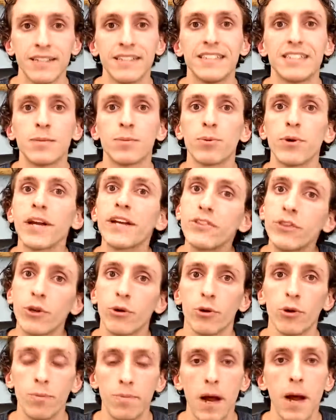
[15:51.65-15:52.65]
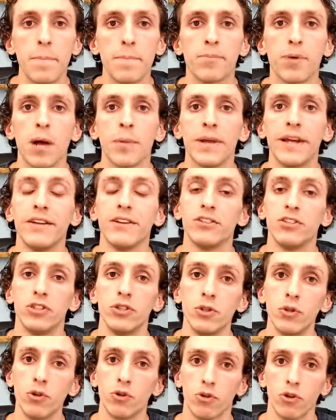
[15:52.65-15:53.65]
is to break the group up probably into
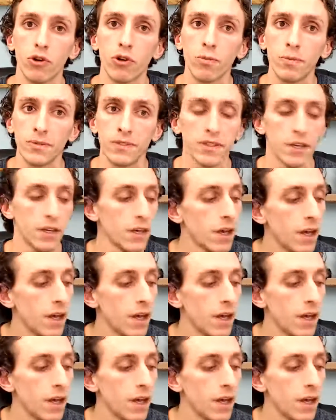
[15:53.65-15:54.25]
two groups,